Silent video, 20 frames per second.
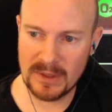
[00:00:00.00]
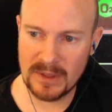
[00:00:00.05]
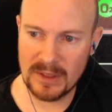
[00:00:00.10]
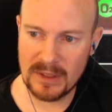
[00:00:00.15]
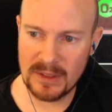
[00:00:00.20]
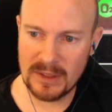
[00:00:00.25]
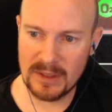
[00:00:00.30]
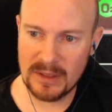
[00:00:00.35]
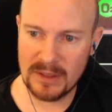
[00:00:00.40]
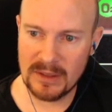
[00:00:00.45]

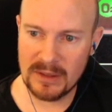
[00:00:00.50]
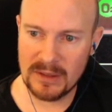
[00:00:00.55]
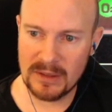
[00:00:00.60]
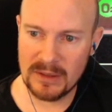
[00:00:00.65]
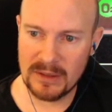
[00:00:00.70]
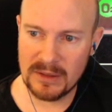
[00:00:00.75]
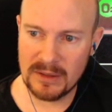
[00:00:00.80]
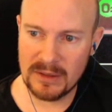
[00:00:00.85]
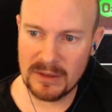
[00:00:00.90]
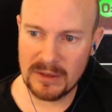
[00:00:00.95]

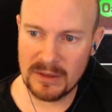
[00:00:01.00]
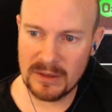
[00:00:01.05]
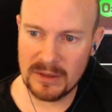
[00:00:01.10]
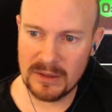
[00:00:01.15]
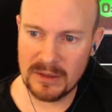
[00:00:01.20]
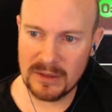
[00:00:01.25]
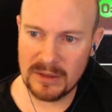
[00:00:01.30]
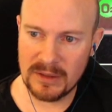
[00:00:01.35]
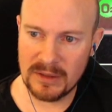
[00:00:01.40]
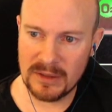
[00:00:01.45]

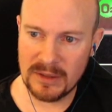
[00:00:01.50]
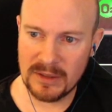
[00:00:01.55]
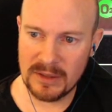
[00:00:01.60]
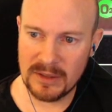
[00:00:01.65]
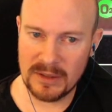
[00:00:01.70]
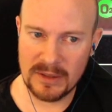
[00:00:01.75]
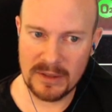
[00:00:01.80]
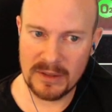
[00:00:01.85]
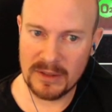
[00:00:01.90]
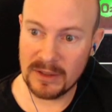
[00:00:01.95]

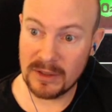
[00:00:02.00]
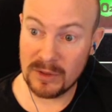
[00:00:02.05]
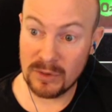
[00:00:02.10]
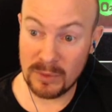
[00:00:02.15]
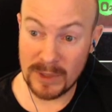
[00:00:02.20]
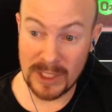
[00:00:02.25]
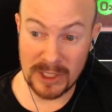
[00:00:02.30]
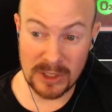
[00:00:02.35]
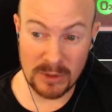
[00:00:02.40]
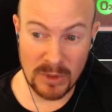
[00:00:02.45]
Do
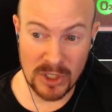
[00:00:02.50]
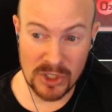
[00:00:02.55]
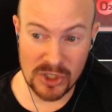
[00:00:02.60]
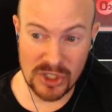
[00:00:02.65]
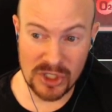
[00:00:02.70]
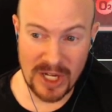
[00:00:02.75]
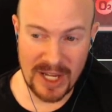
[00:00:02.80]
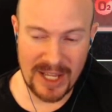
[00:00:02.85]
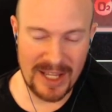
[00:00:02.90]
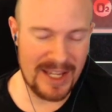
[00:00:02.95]
we get the one
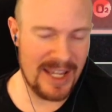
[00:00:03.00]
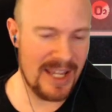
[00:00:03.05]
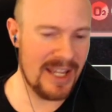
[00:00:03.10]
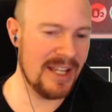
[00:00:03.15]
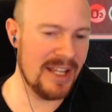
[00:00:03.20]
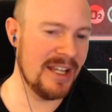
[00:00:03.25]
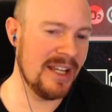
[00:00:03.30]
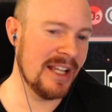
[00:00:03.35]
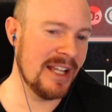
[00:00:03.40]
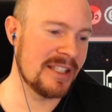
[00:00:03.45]
shot?
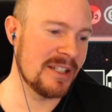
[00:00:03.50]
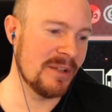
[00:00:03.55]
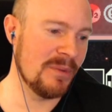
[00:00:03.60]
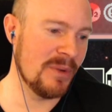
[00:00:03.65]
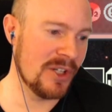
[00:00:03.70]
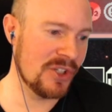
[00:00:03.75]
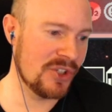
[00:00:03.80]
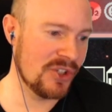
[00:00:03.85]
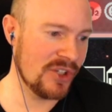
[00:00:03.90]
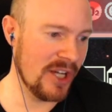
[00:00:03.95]
Hey, that's a
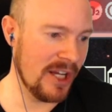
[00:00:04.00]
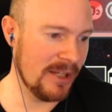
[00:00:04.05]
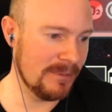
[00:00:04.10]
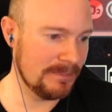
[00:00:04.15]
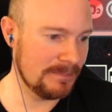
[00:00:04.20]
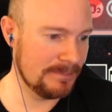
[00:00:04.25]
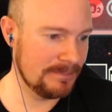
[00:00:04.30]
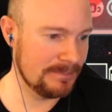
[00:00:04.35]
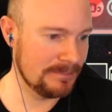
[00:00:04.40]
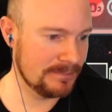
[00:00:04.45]
one shot.
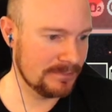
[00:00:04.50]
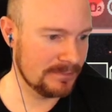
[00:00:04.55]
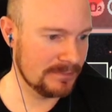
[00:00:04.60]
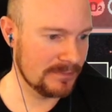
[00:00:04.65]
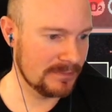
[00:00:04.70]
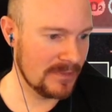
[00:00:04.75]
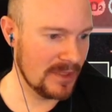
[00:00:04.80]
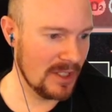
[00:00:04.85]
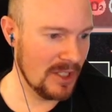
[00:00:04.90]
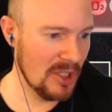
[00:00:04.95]

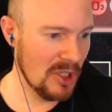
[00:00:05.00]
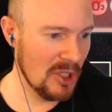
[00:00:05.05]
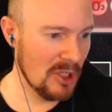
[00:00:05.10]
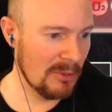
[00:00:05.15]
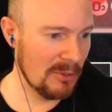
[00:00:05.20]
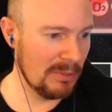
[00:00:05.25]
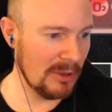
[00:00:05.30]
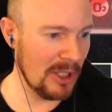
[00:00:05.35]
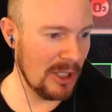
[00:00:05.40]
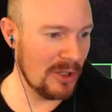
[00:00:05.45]

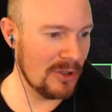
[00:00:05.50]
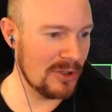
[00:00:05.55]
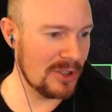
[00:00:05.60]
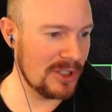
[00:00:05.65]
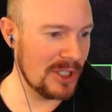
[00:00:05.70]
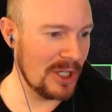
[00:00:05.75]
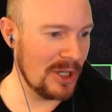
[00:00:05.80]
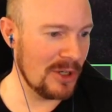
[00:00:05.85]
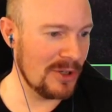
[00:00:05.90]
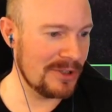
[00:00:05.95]
Blows
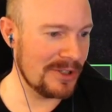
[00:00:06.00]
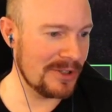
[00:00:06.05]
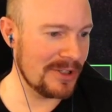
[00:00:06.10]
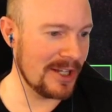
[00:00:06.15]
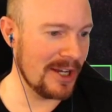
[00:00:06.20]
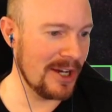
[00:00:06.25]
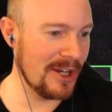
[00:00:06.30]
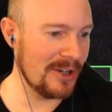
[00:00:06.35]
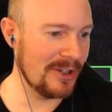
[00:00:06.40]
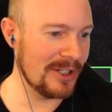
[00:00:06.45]
nose using
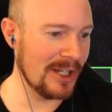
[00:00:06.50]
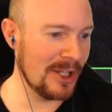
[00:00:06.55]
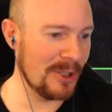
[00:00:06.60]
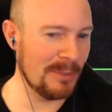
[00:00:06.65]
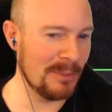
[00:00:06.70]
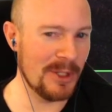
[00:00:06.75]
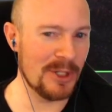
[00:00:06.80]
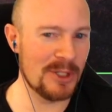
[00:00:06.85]
$100 bills.